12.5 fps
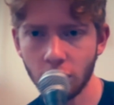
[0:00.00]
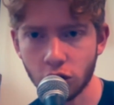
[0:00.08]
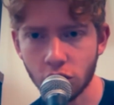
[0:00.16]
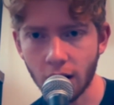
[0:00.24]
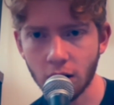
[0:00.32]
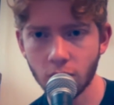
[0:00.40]

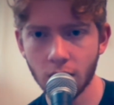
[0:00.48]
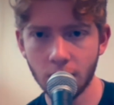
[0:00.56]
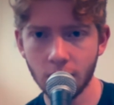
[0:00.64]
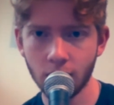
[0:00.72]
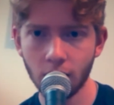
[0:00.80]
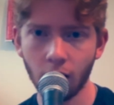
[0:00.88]

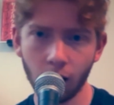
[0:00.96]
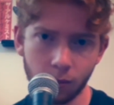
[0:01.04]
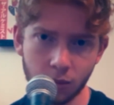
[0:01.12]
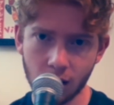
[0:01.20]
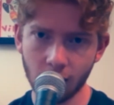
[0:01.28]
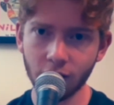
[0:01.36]
genuine on
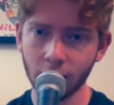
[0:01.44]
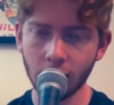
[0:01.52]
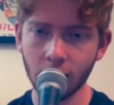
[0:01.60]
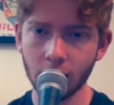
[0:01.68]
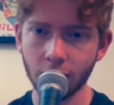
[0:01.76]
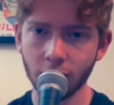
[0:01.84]
being
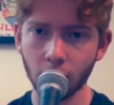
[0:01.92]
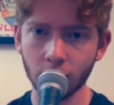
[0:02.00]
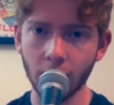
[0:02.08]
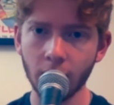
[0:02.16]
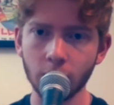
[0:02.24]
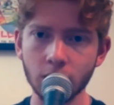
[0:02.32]
funny in a foreign
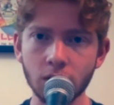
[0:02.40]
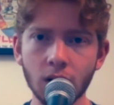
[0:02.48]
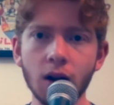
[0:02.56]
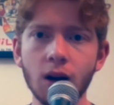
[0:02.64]
language.